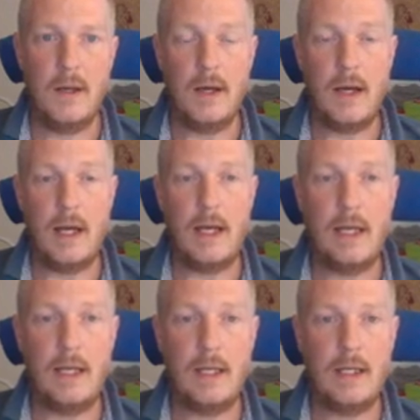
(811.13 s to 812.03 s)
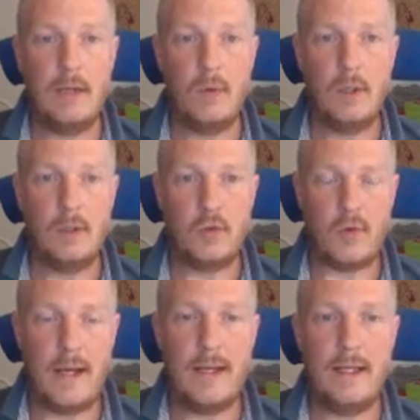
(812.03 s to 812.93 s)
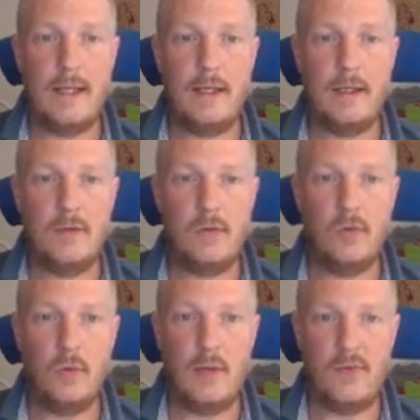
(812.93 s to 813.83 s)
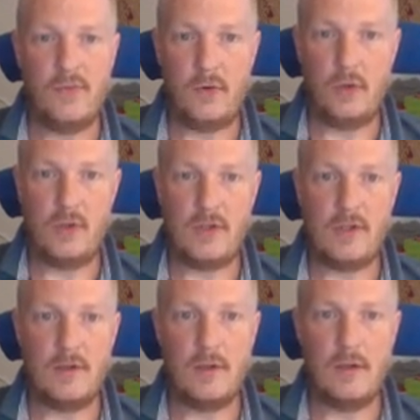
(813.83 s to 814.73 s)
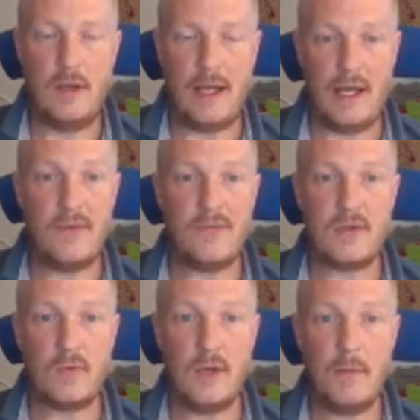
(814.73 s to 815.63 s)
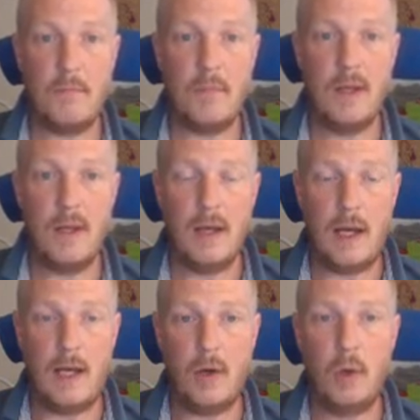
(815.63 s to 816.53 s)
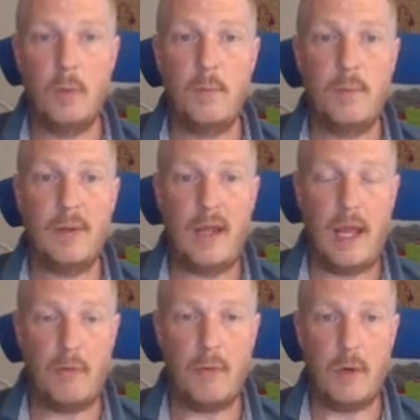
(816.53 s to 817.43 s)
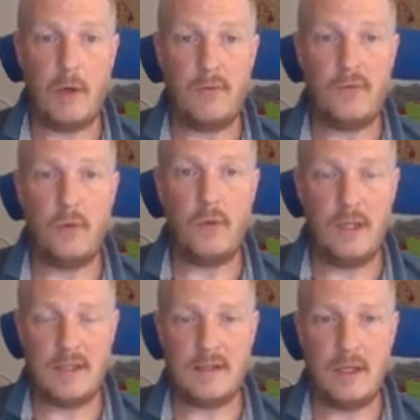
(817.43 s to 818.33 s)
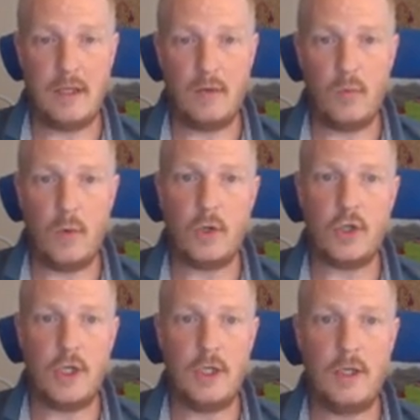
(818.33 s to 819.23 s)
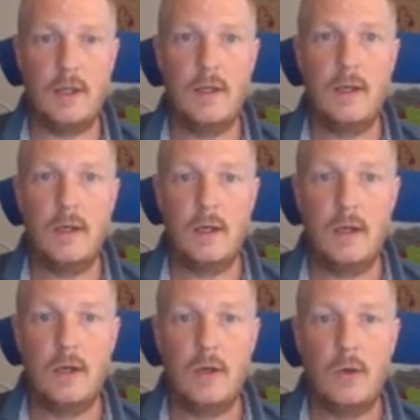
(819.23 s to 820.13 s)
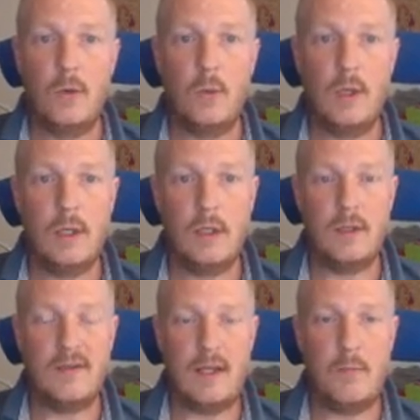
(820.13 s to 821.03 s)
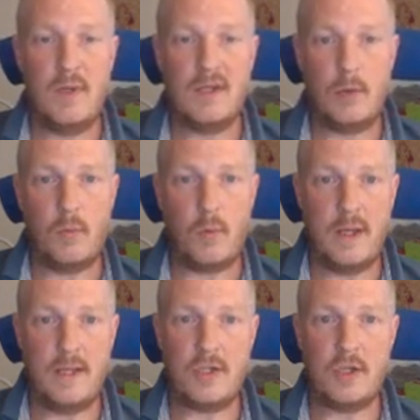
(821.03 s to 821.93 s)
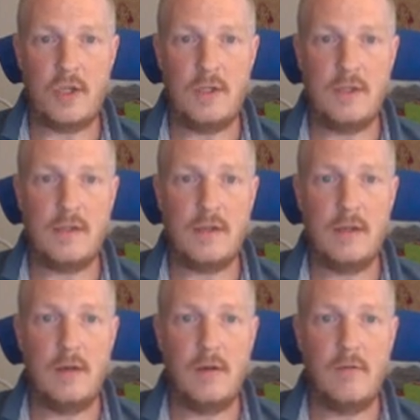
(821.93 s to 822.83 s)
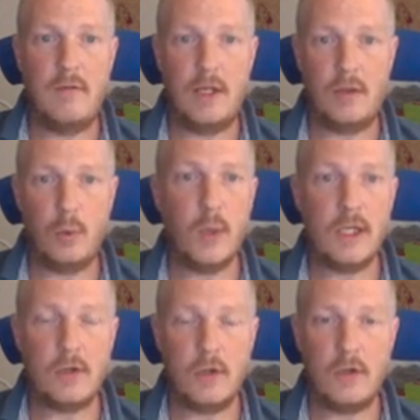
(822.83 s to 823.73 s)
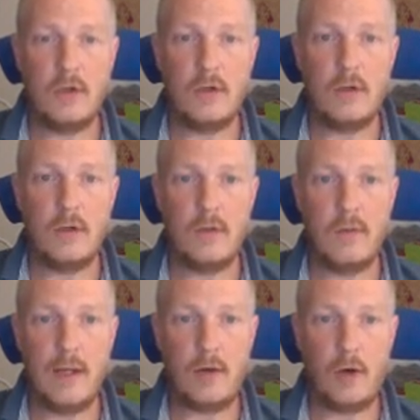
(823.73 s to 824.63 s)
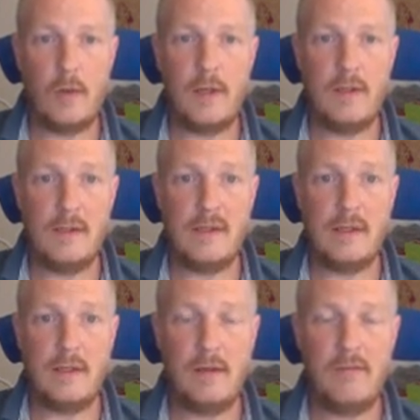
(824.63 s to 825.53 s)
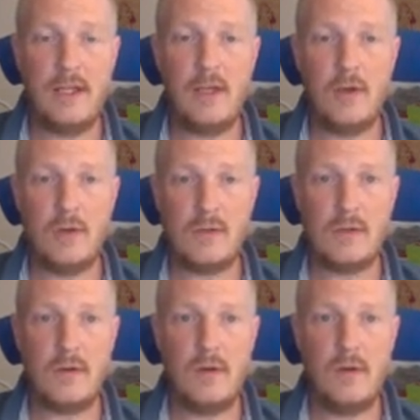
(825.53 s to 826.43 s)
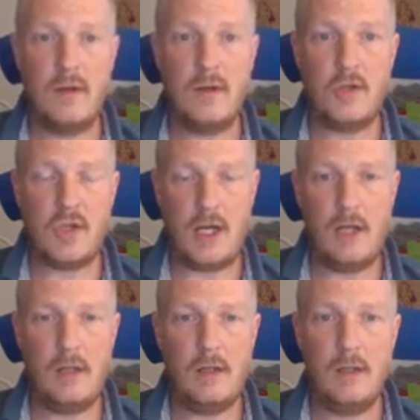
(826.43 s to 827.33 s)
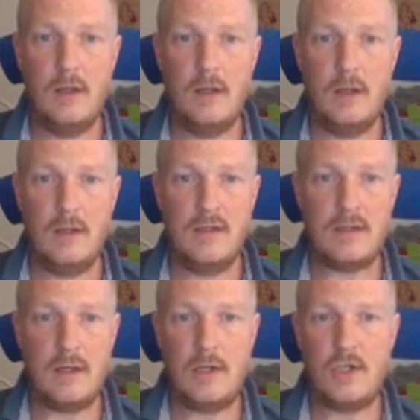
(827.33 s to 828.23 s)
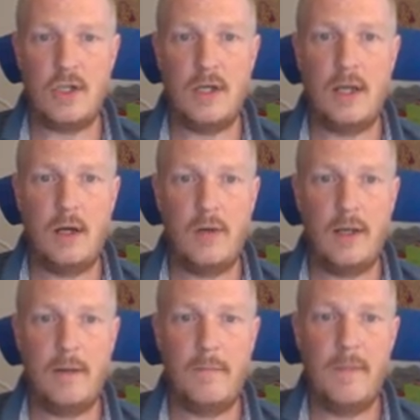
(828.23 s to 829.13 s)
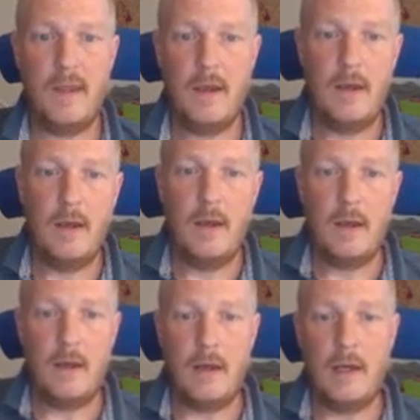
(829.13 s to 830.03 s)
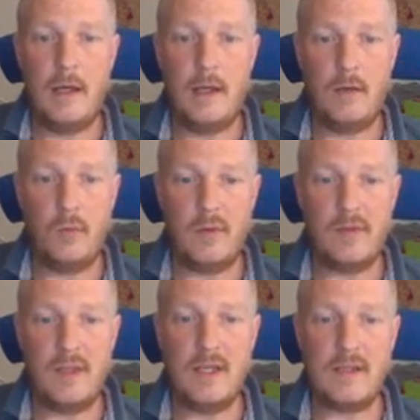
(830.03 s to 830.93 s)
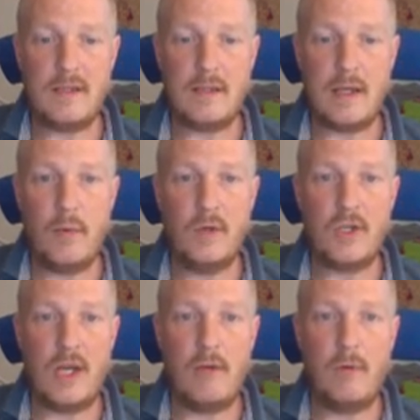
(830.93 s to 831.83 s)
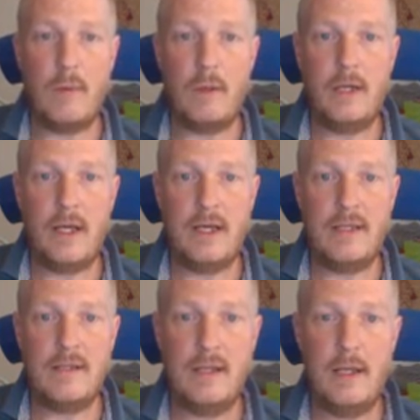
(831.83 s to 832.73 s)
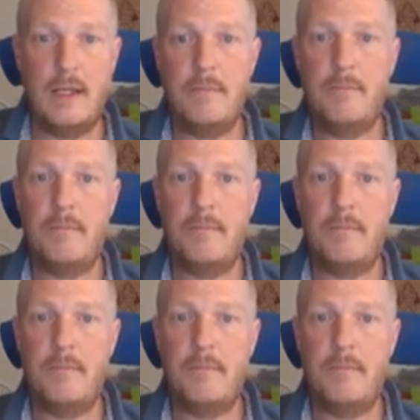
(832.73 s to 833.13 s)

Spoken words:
I will try to do my first live stream. I hope every one of you listening and watching will send me some questions via Twitter, or via comments in the videos, or in the channel discussion area. And with this, I wish everyone a nice day.